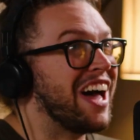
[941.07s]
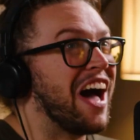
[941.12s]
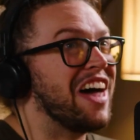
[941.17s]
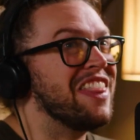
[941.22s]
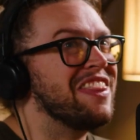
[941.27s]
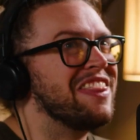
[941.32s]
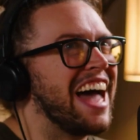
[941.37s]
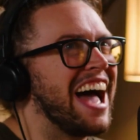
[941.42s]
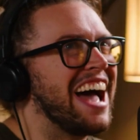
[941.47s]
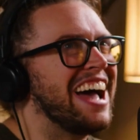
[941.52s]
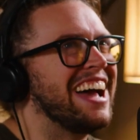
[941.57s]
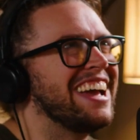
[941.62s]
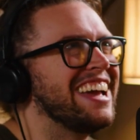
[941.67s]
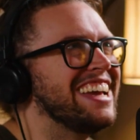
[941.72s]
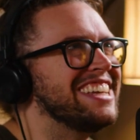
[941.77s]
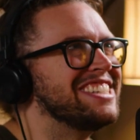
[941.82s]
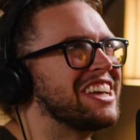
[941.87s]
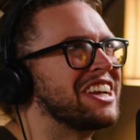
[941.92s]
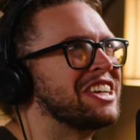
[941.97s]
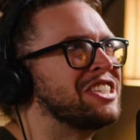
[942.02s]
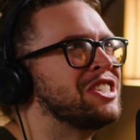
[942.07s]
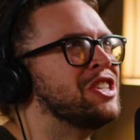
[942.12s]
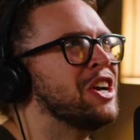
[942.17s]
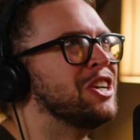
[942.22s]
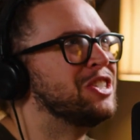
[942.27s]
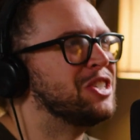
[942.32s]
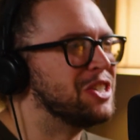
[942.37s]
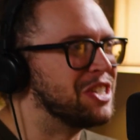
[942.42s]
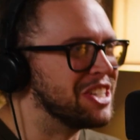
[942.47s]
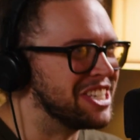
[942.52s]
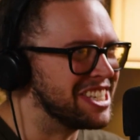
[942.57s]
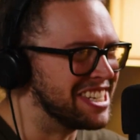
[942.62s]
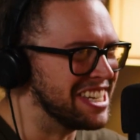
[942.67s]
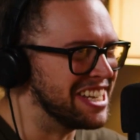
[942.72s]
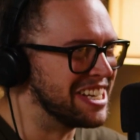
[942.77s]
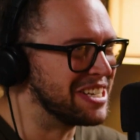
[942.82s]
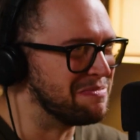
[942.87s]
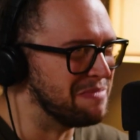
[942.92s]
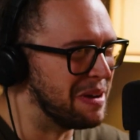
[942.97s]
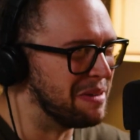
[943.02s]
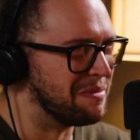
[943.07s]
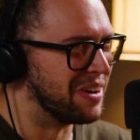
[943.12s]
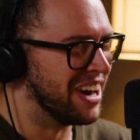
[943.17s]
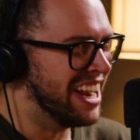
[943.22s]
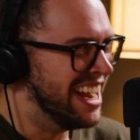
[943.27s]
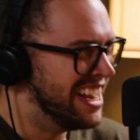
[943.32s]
That is like such a distinct memory